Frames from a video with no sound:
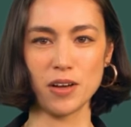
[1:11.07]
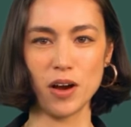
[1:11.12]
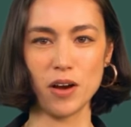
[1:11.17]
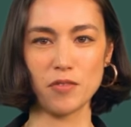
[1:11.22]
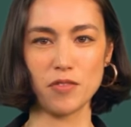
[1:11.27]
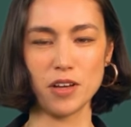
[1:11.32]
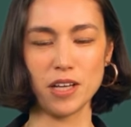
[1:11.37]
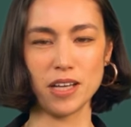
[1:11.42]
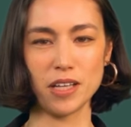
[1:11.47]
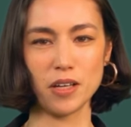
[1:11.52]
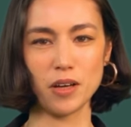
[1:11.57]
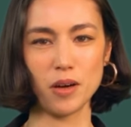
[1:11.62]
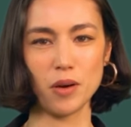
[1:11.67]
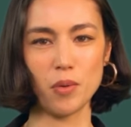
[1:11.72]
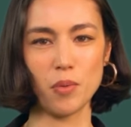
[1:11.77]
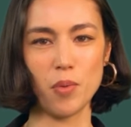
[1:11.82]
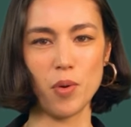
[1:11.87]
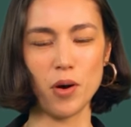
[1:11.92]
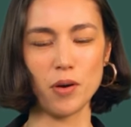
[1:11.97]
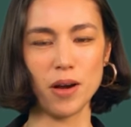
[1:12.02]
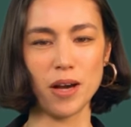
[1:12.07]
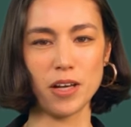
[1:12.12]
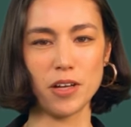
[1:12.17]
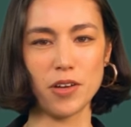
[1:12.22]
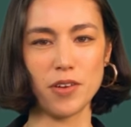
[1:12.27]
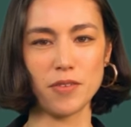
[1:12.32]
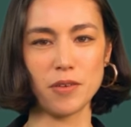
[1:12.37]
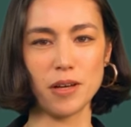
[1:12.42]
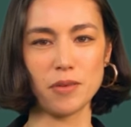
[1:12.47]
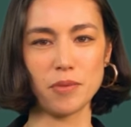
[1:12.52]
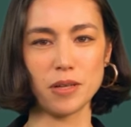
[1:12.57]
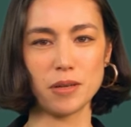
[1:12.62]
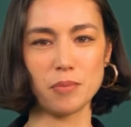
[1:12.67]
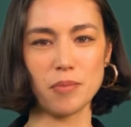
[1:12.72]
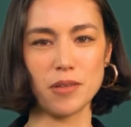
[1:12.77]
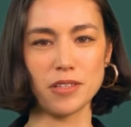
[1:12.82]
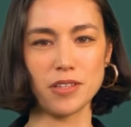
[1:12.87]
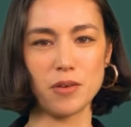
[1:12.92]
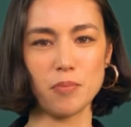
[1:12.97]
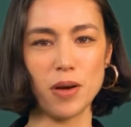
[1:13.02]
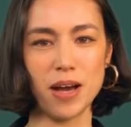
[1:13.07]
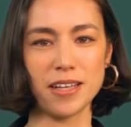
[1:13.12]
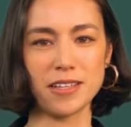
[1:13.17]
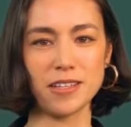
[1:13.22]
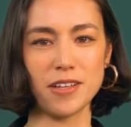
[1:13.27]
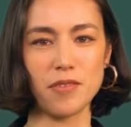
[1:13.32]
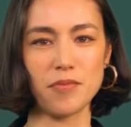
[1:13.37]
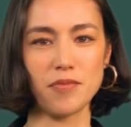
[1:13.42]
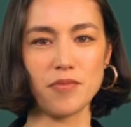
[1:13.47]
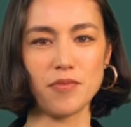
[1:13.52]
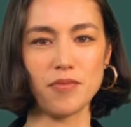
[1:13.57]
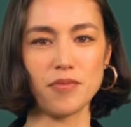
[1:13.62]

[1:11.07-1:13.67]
confident we'll not only meet but surpass them.